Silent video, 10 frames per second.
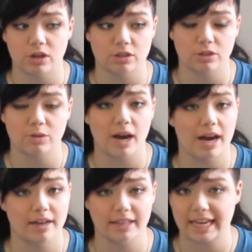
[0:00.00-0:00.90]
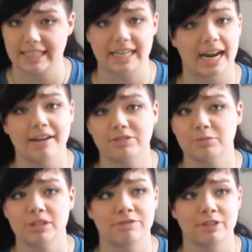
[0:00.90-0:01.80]
Also, like I said, I have some
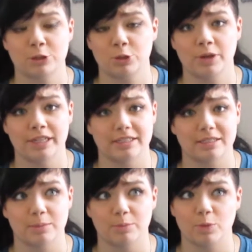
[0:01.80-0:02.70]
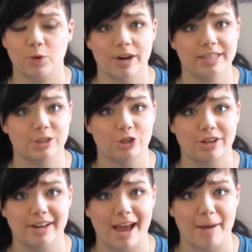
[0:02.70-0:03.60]
really fun stories. Some crazy
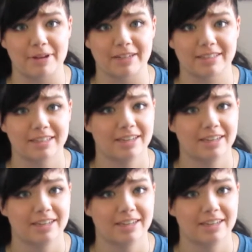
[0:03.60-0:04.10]
shit happened.